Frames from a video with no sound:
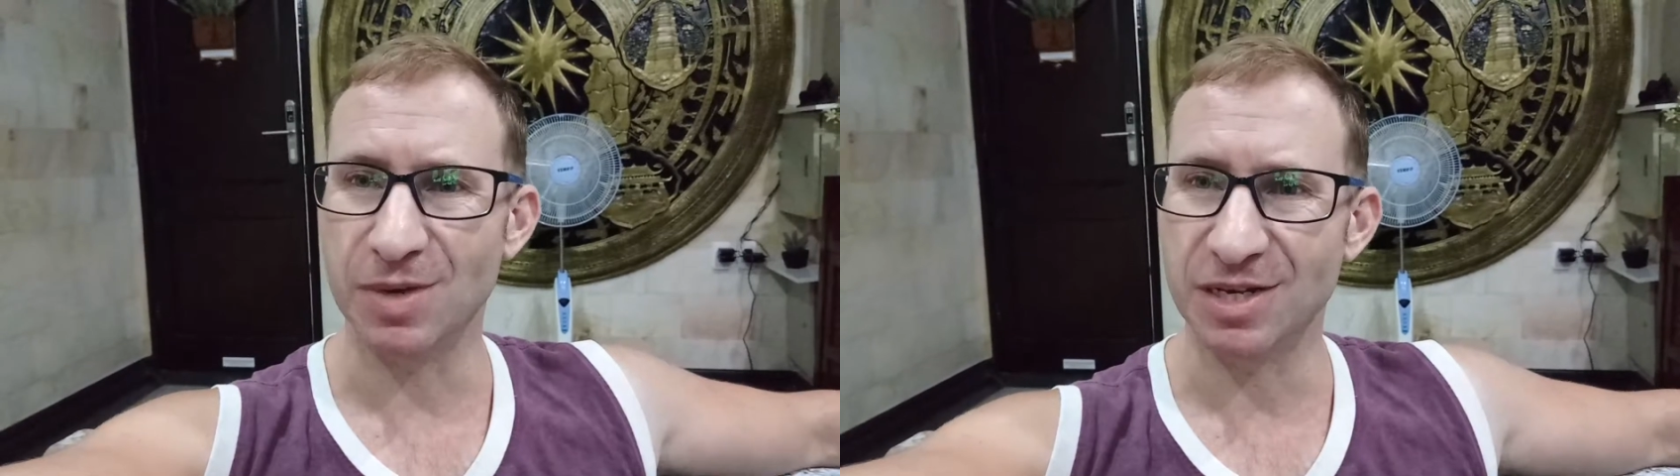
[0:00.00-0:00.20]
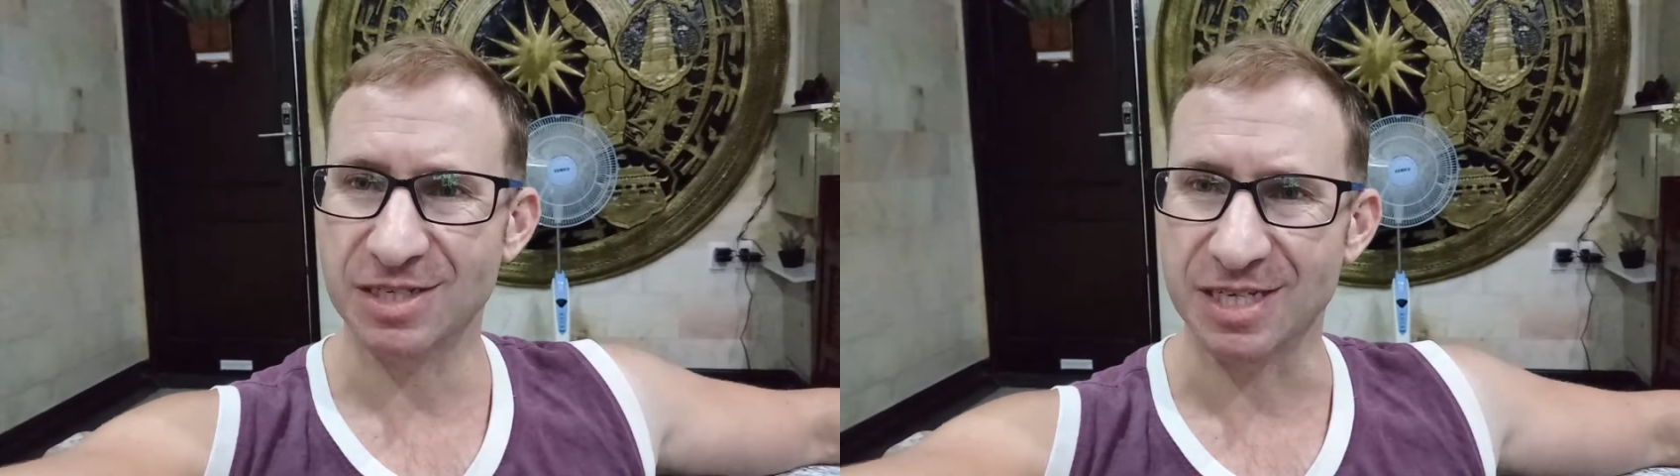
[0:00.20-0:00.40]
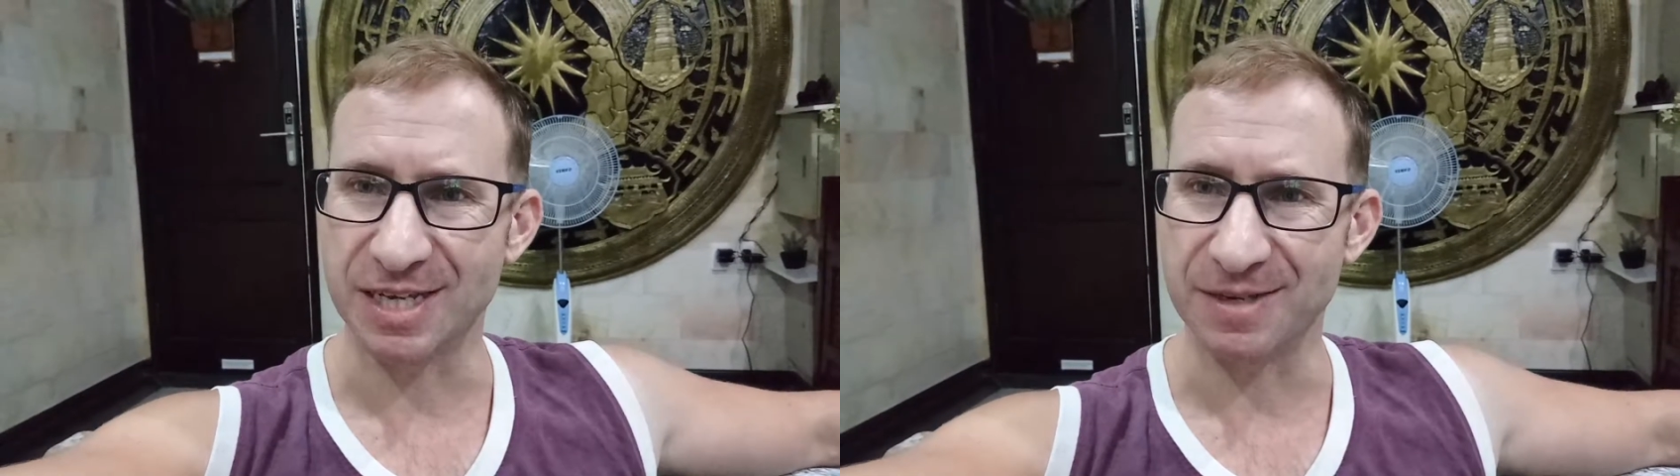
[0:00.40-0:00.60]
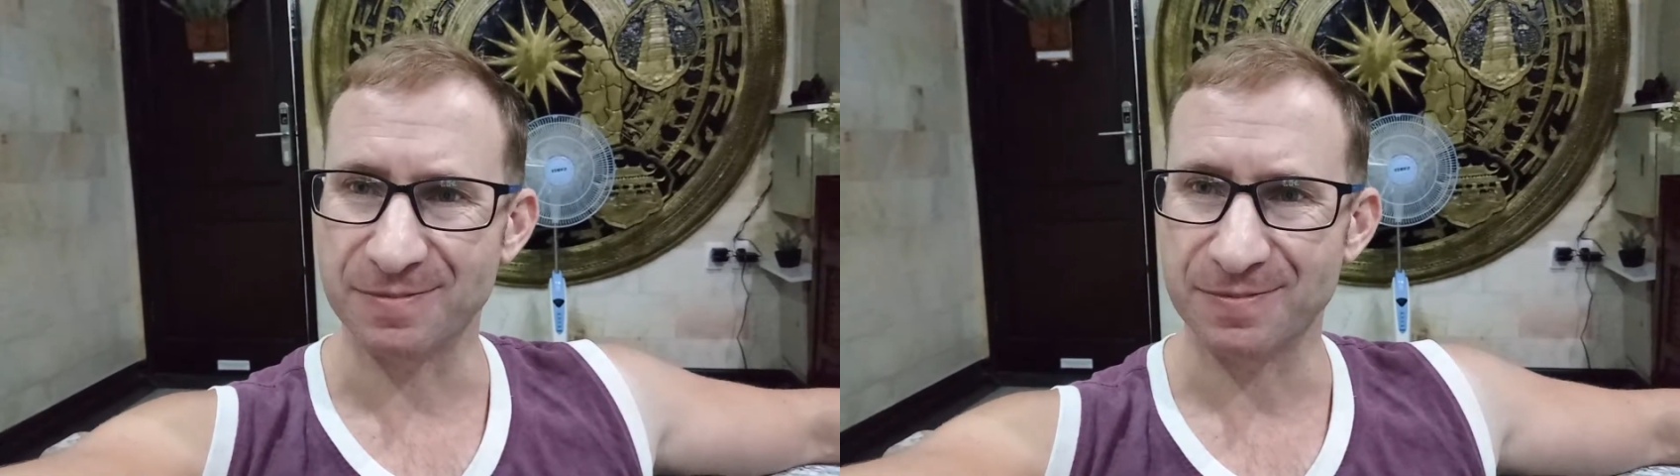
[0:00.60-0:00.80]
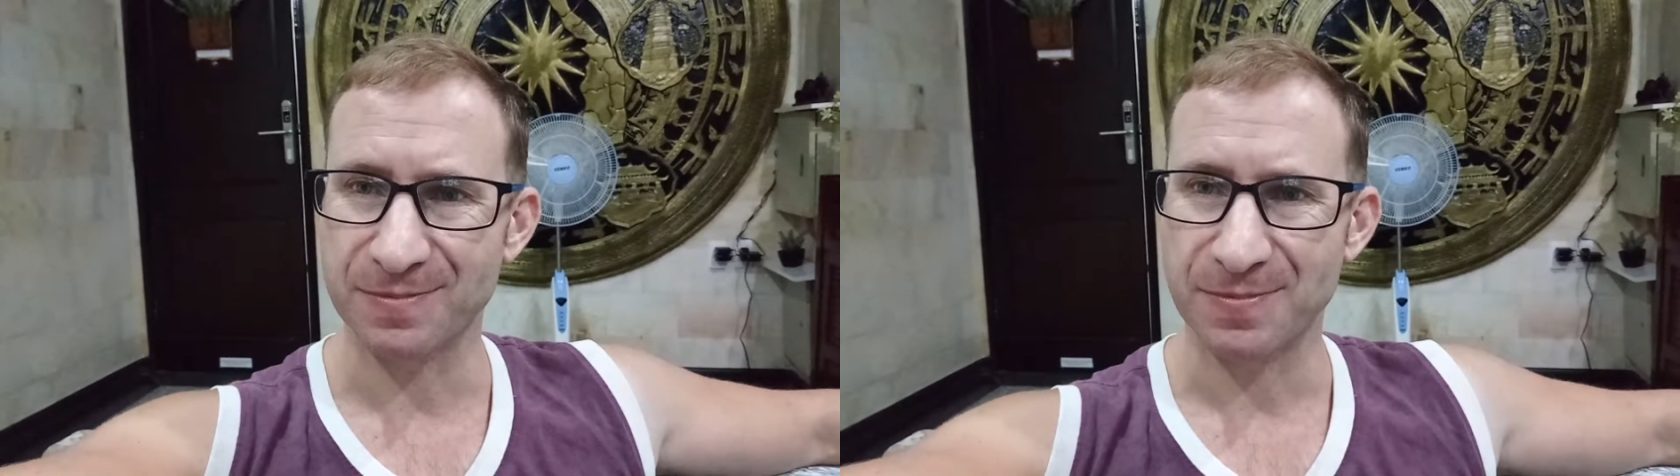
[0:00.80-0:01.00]
mercy
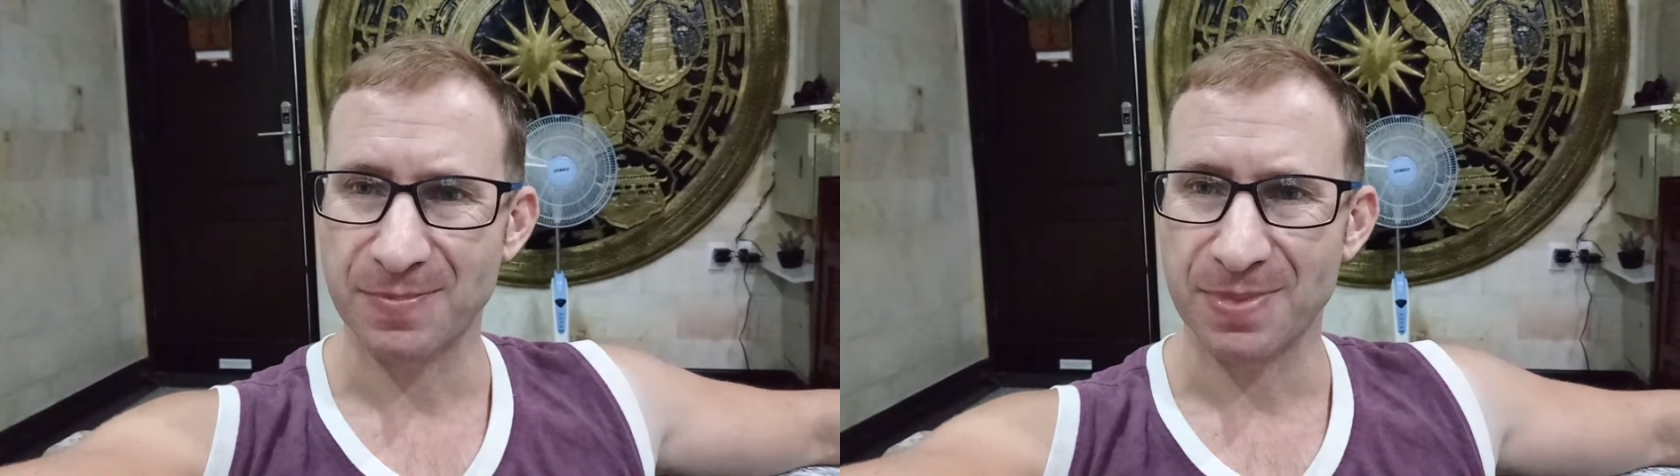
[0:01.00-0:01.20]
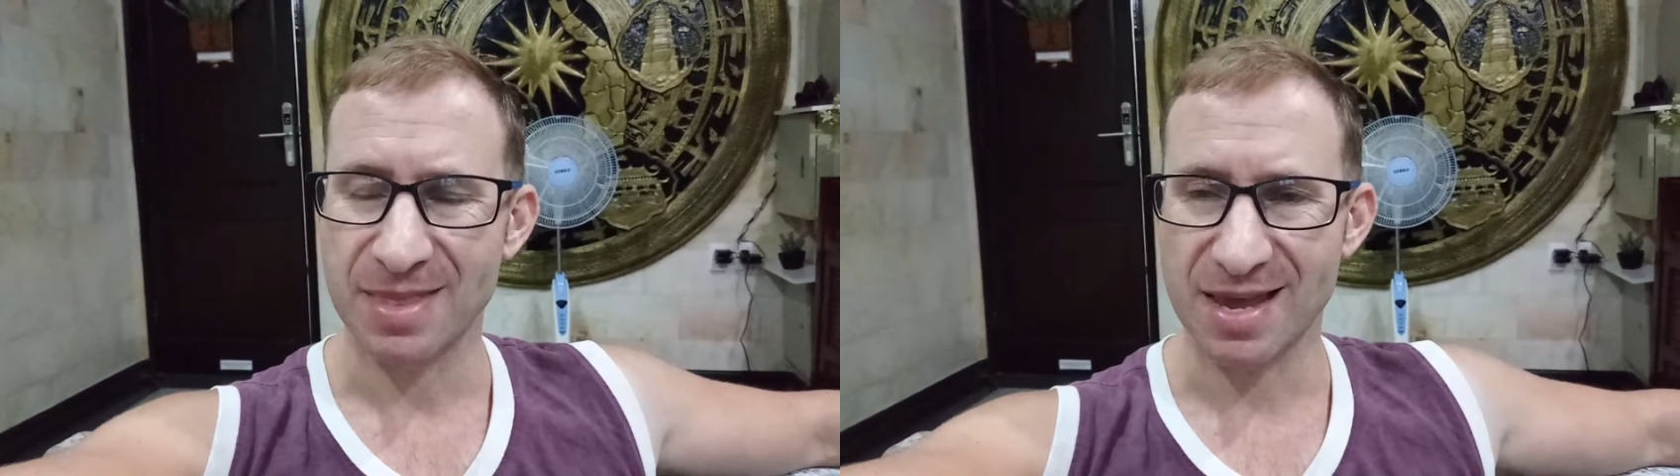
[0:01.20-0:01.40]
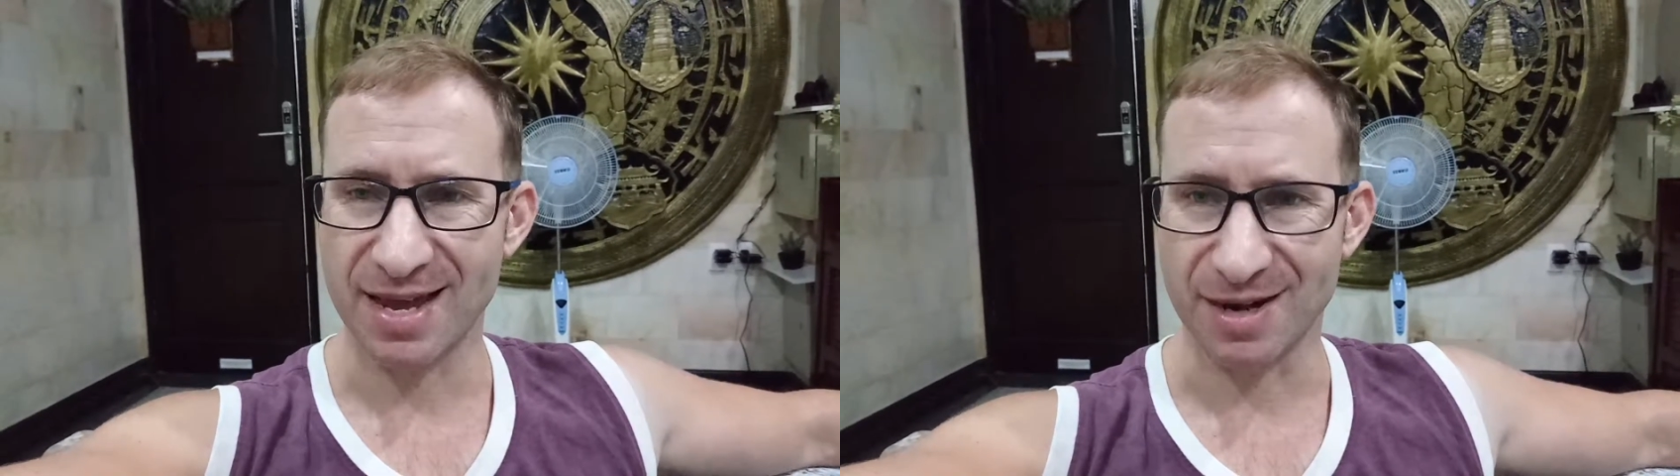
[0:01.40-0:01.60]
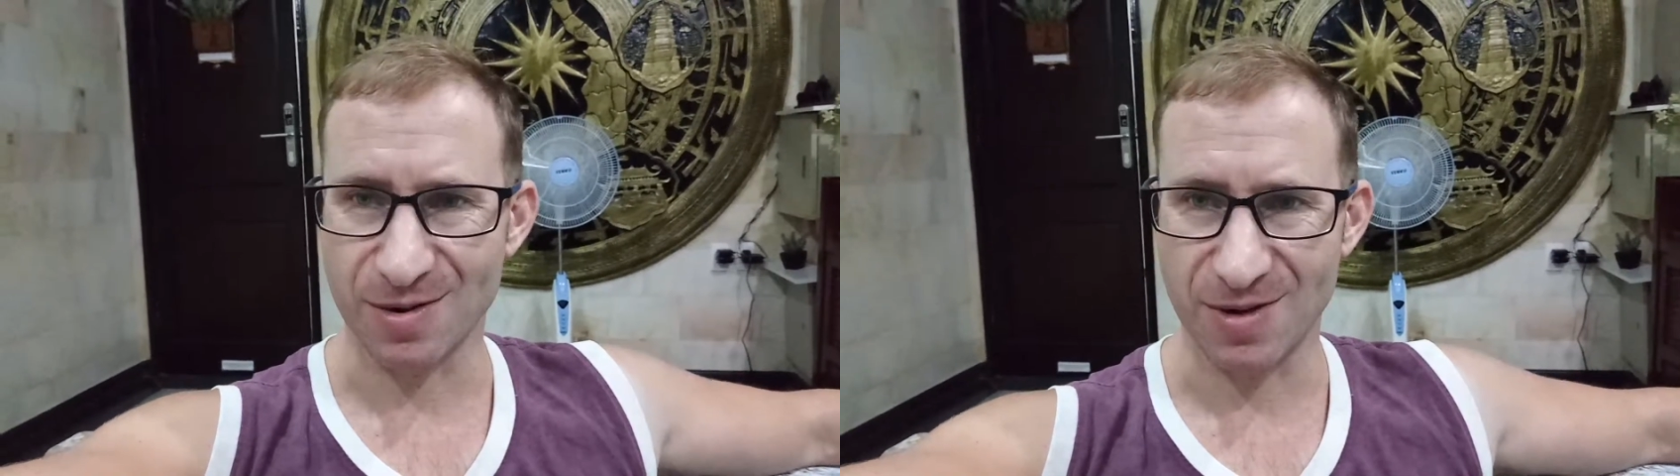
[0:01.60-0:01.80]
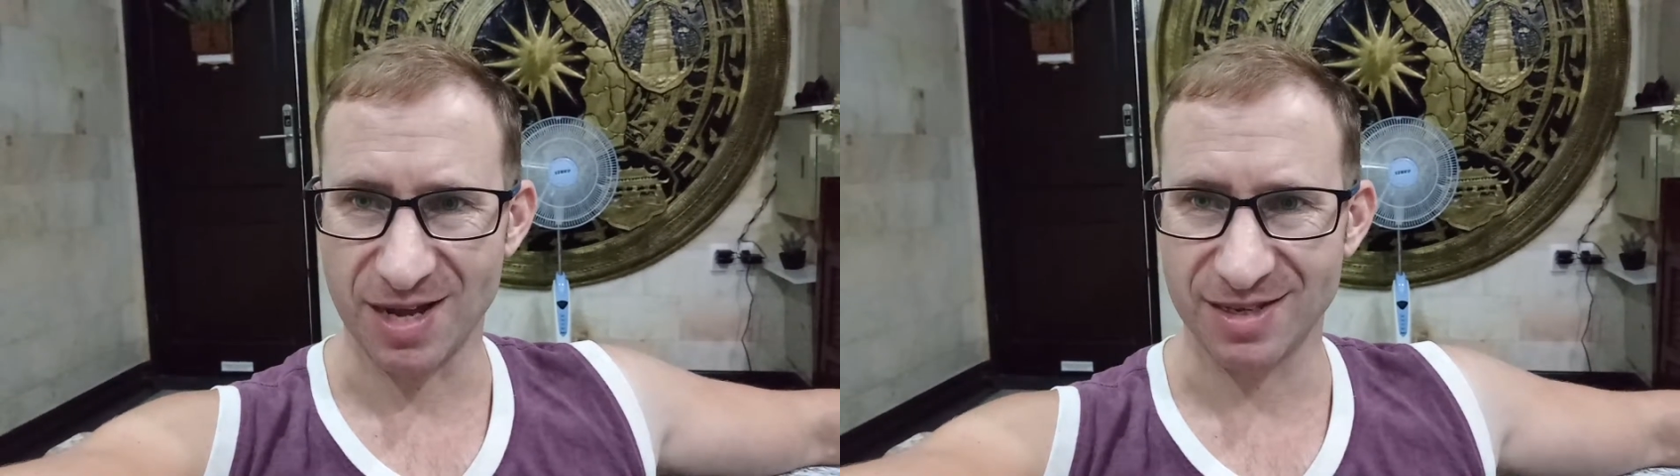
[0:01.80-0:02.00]

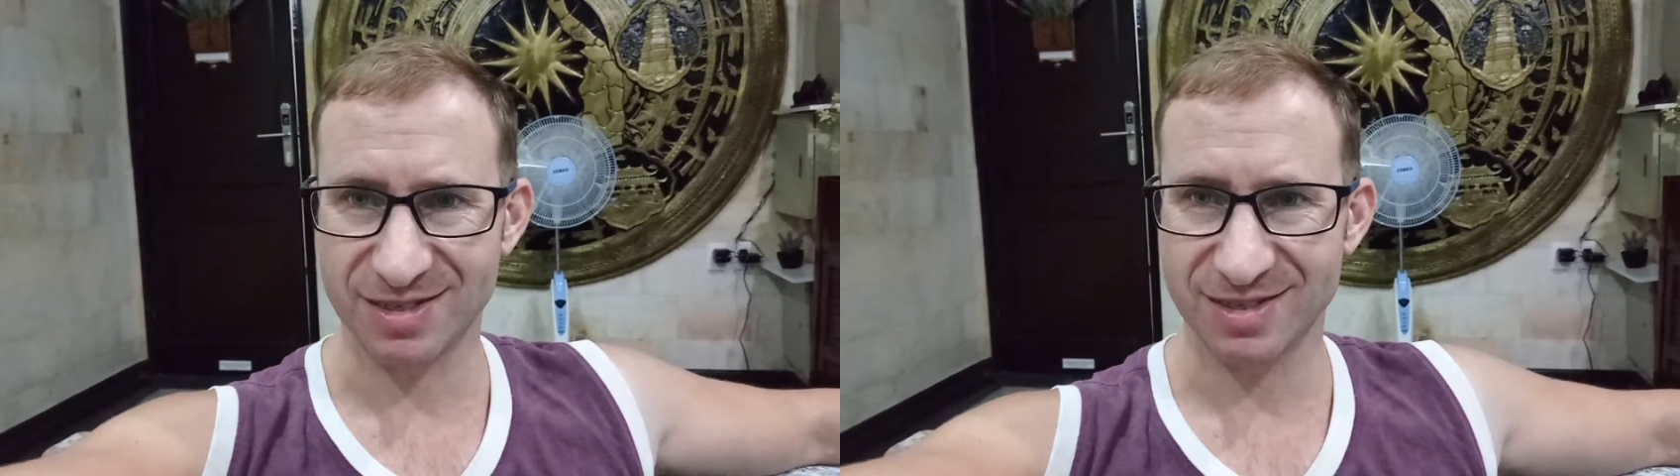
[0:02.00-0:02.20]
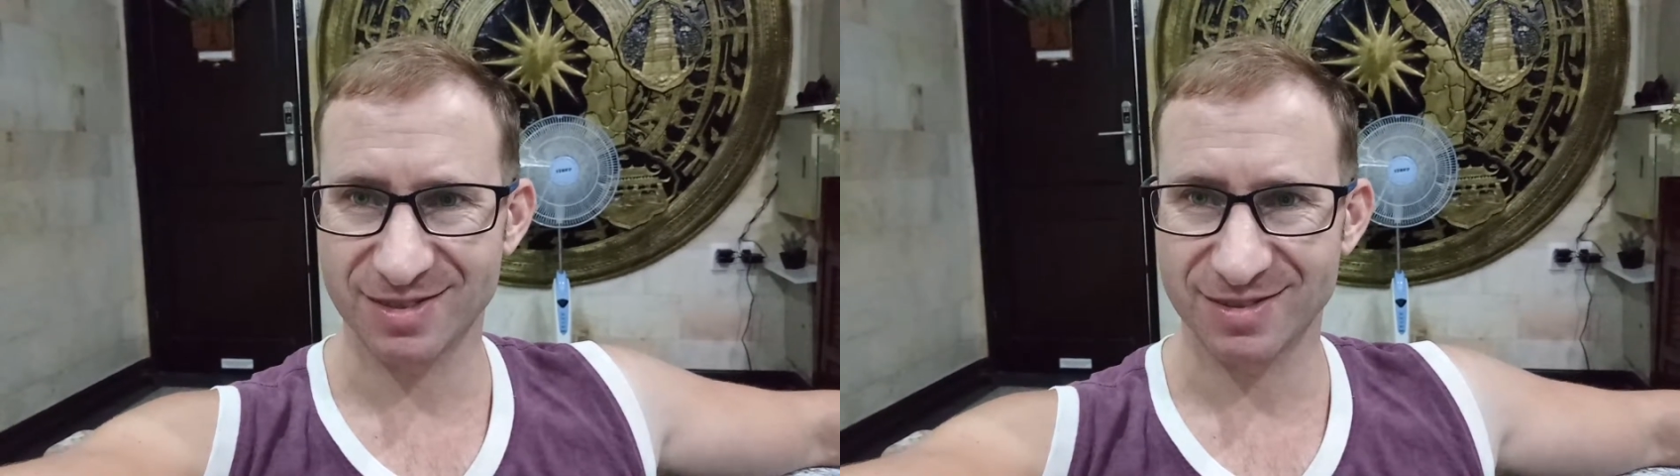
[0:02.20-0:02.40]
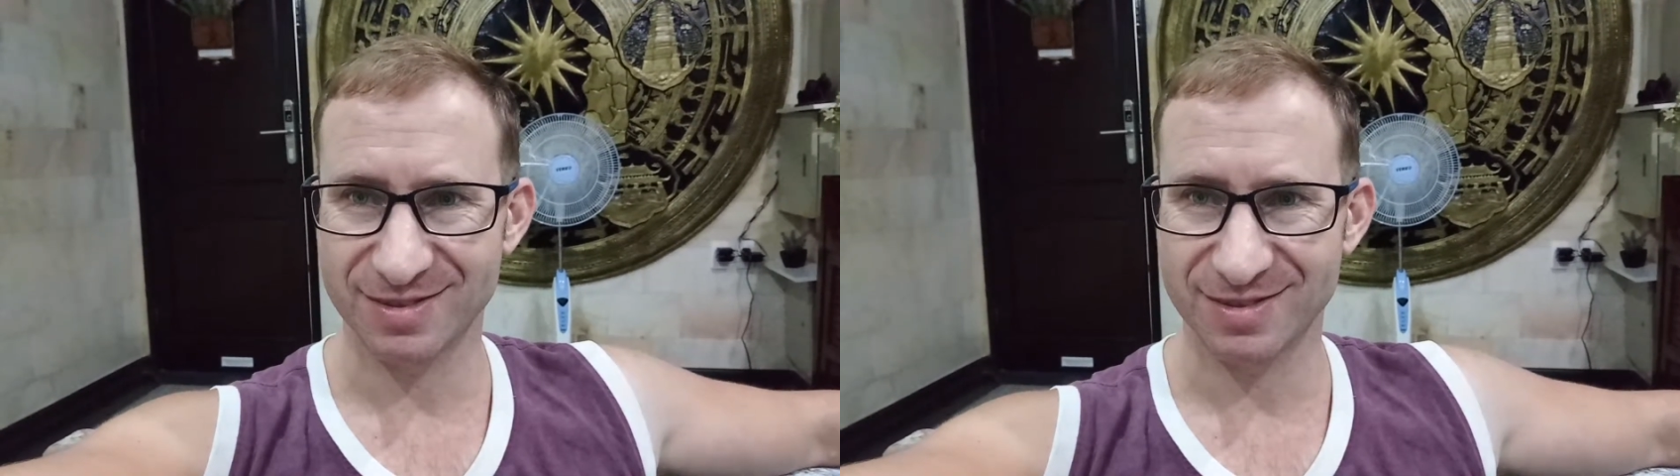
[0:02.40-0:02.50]
and grace.